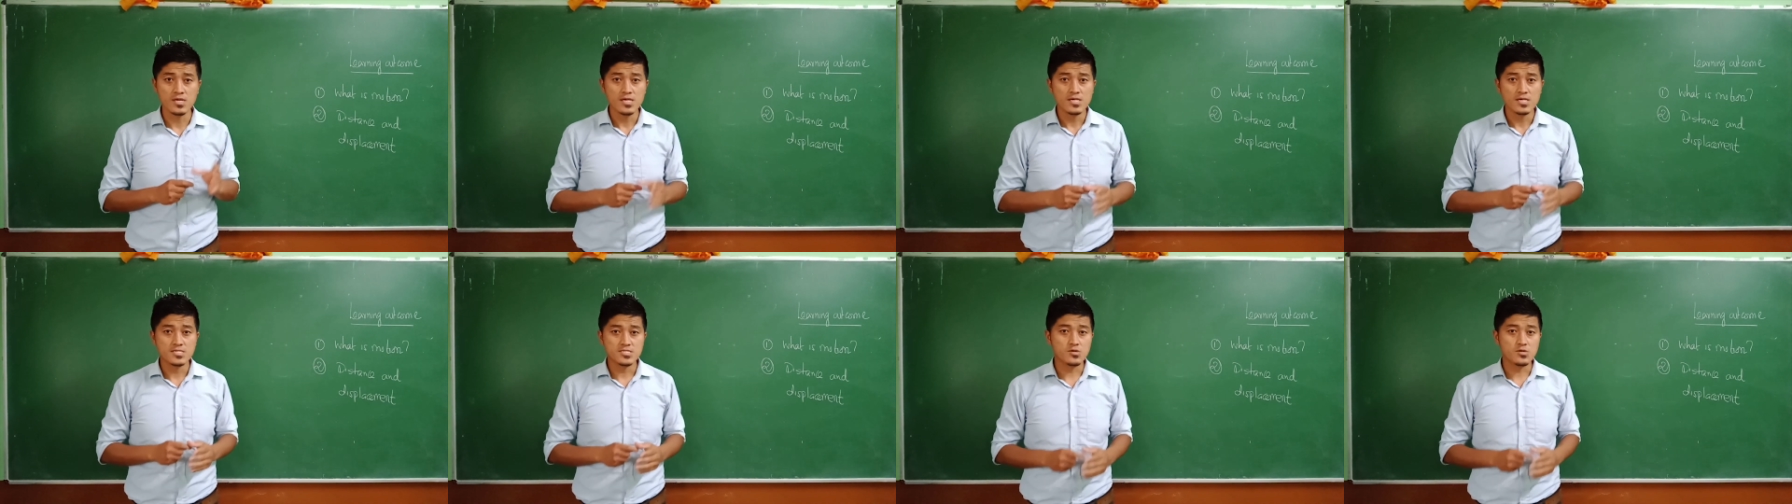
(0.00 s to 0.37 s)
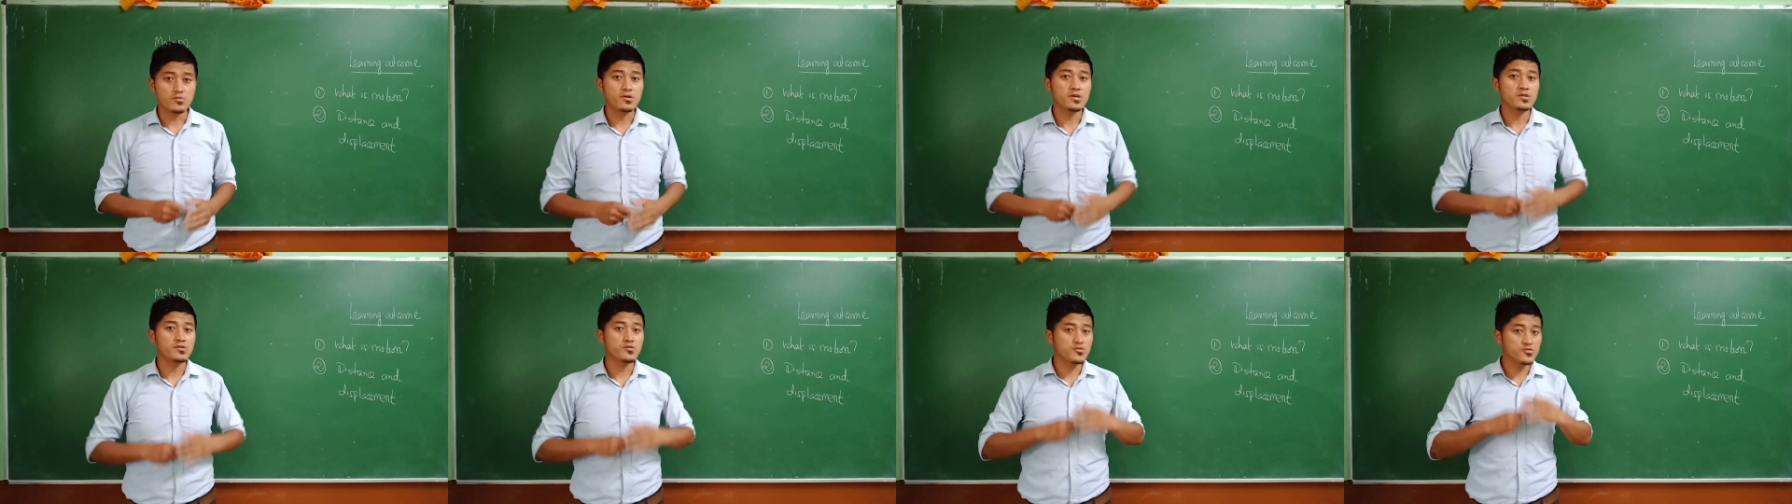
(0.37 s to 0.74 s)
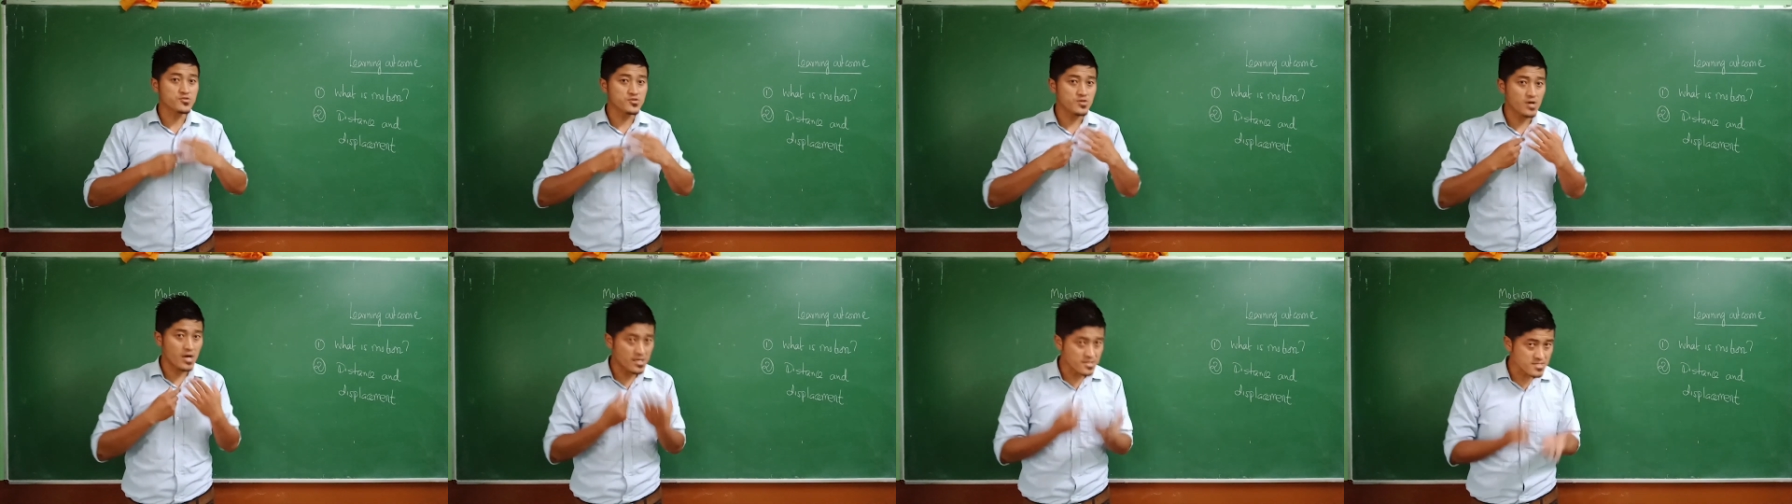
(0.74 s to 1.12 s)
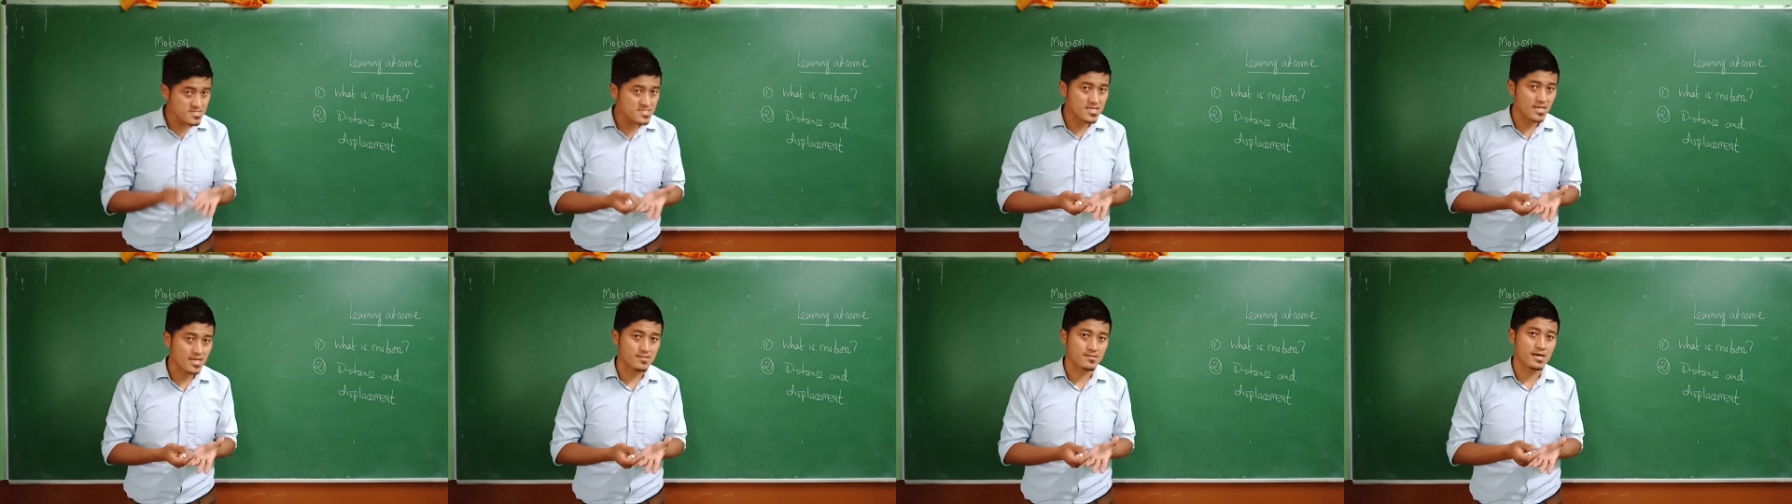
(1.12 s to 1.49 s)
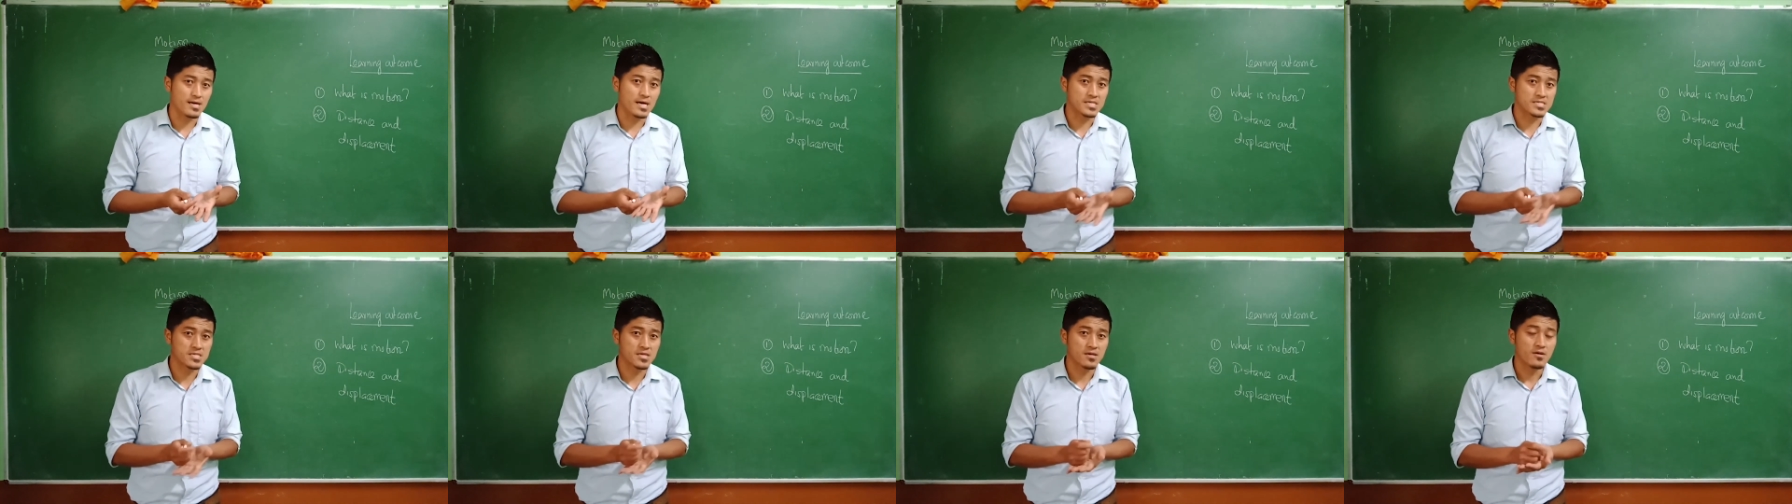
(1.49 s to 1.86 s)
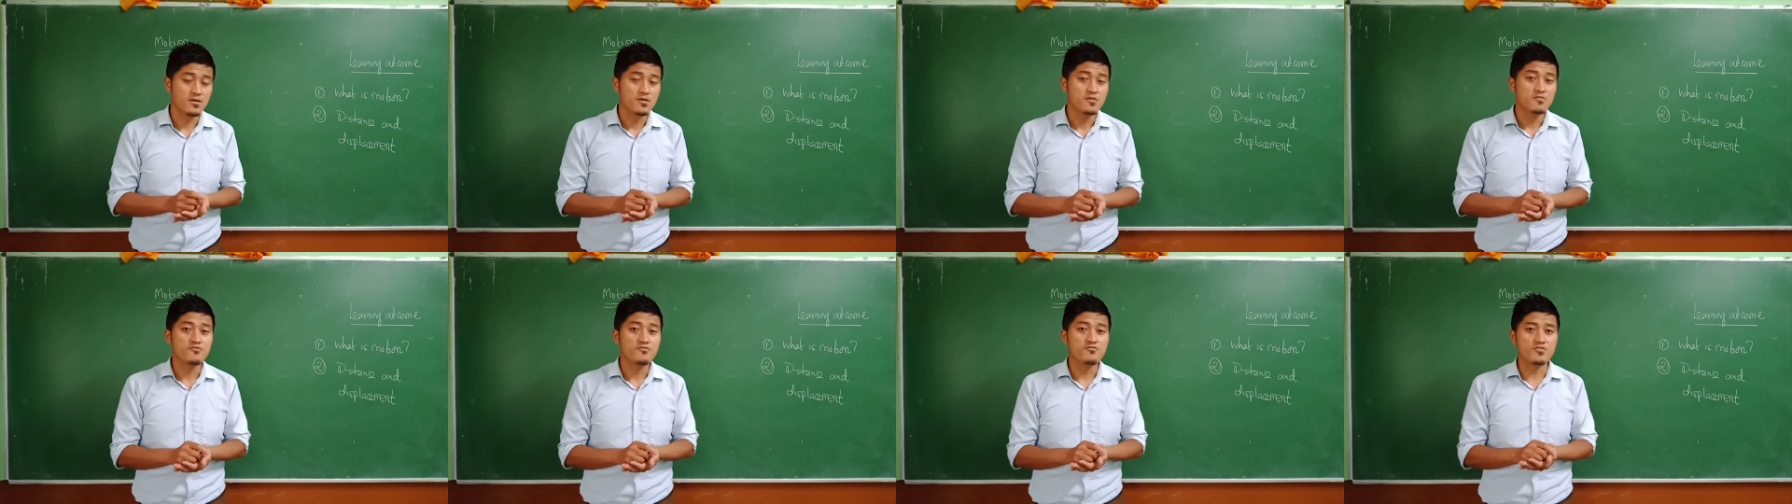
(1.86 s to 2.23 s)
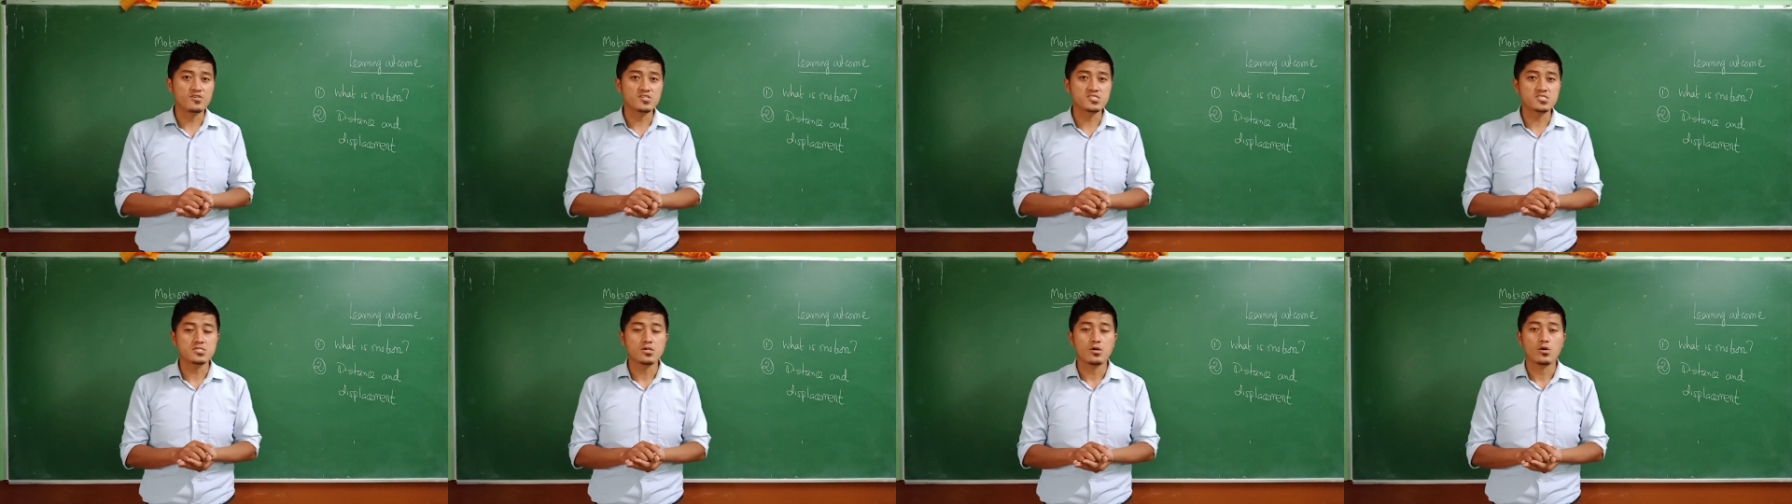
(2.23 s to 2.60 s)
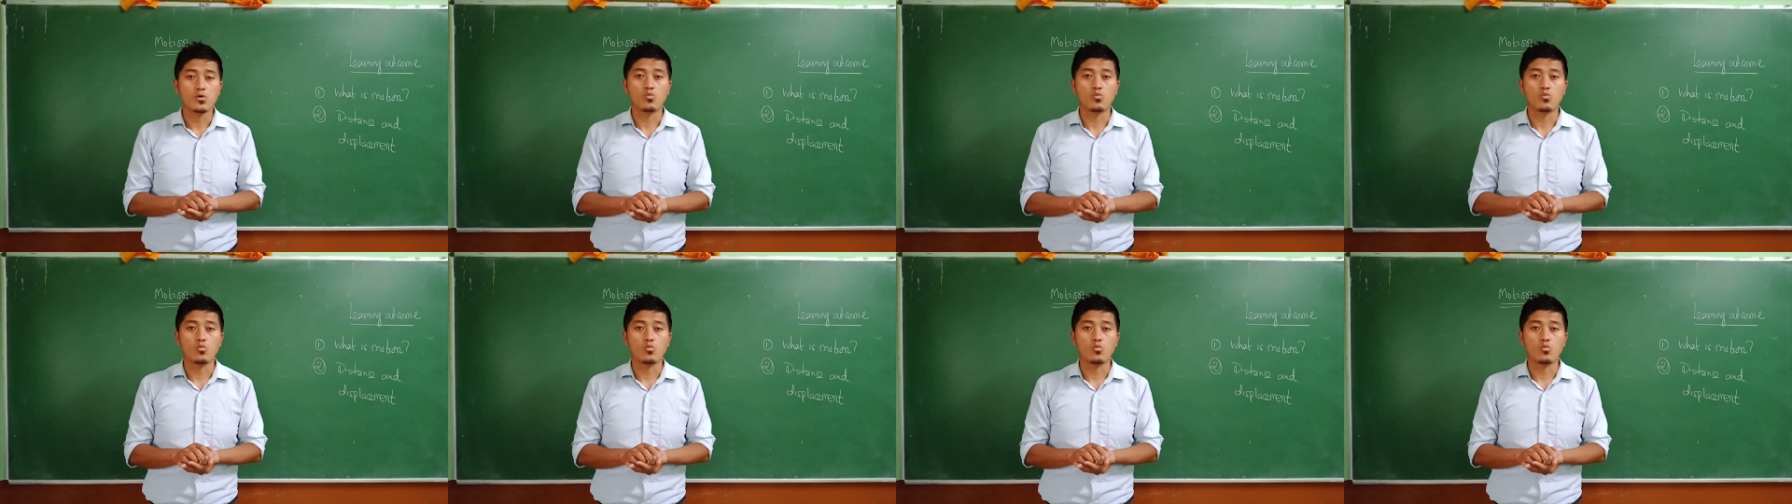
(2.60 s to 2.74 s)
So in order to understand that, first